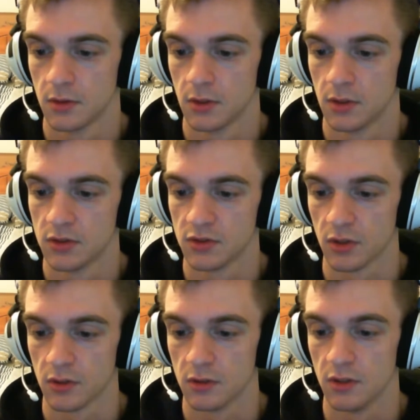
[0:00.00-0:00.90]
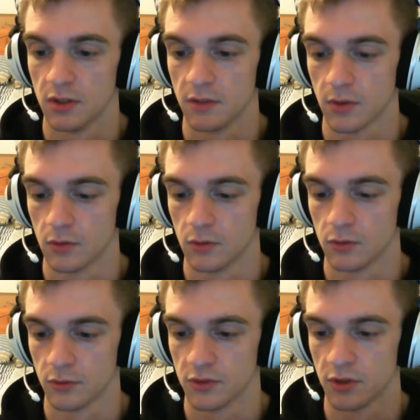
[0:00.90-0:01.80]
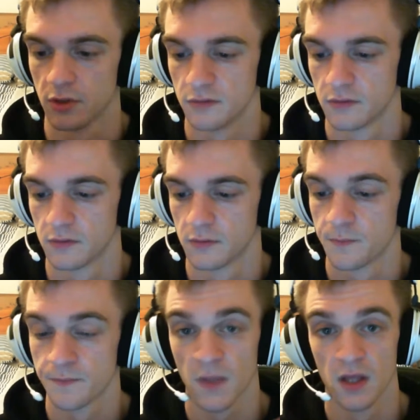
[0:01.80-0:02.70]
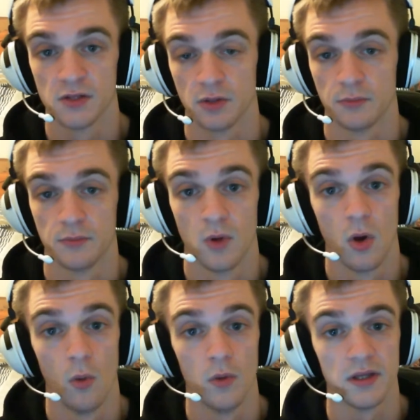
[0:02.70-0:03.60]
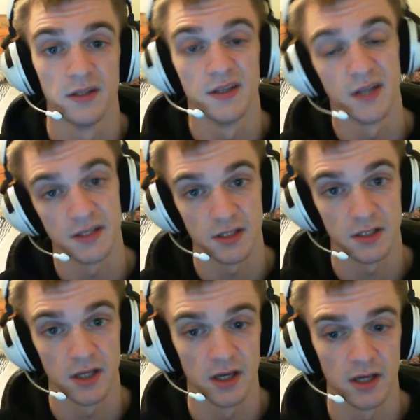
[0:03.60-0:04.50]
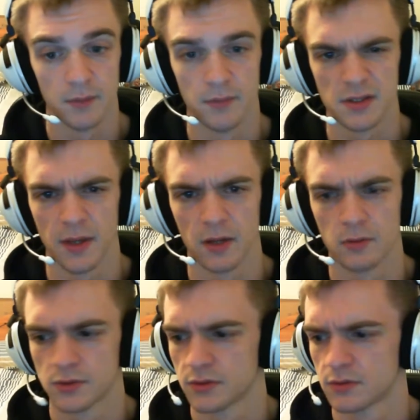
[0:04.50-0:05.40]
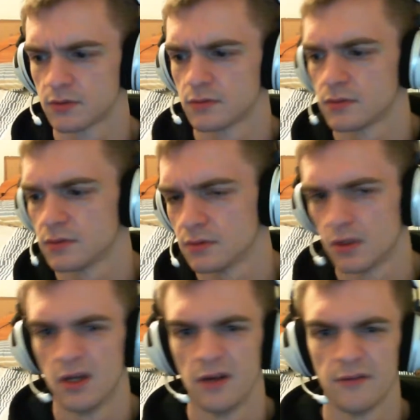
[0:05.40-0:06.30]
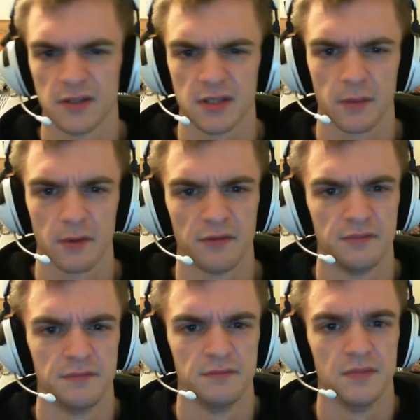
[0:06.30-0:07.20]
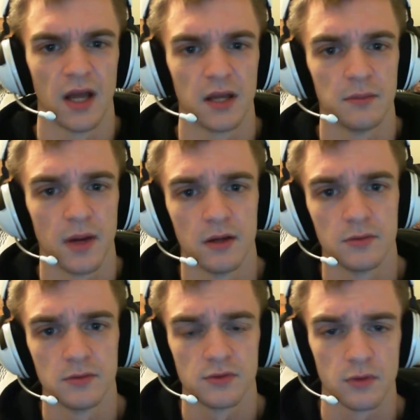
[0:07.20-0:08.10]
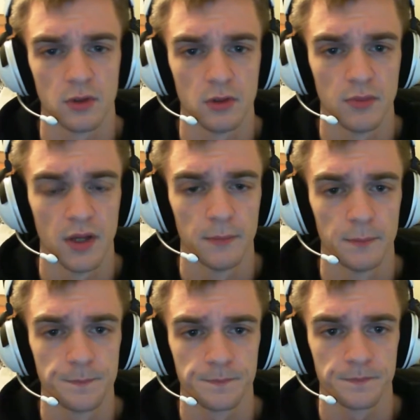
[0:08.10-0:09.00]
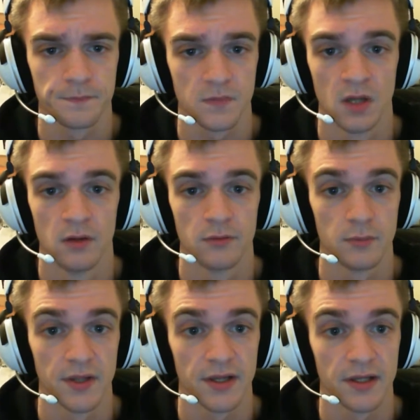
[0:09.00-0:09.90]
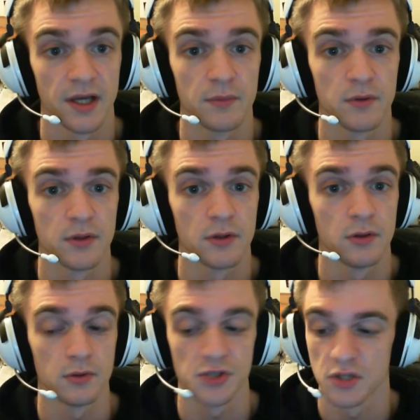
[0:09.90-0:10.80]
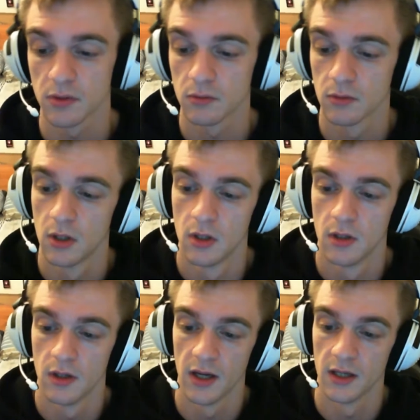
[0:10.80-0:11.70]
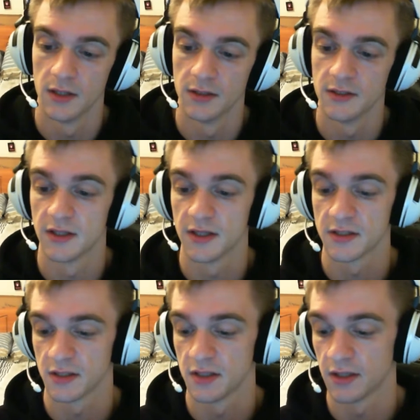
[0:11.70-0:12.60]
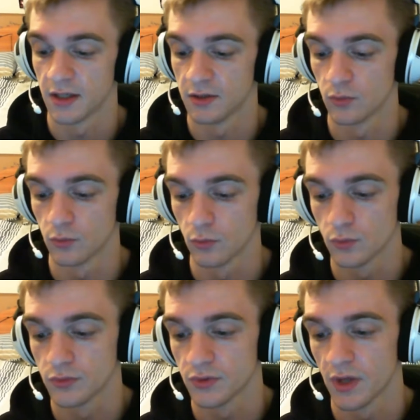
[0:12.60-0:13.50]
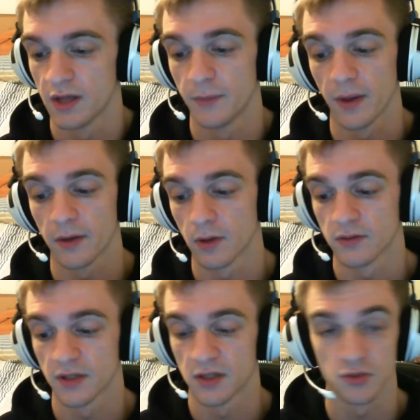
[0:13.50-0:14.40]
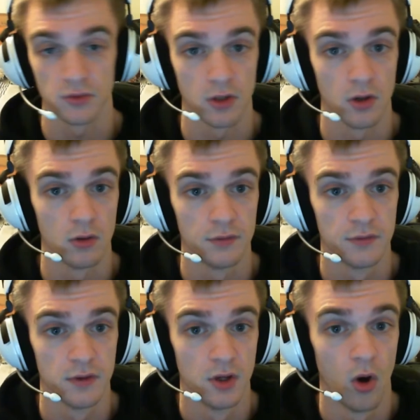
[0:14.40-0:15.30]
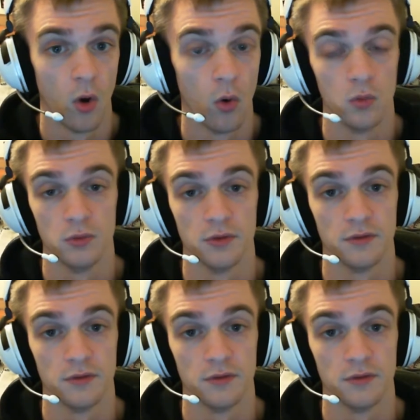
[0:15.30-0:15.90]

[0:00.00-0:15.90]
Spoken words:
Sorry. There we go. Auto rotate off. So what you get in the data slate? It's about, I think it's like about £9 from Black Library or GW, and in the dataset you get the background, the history of all the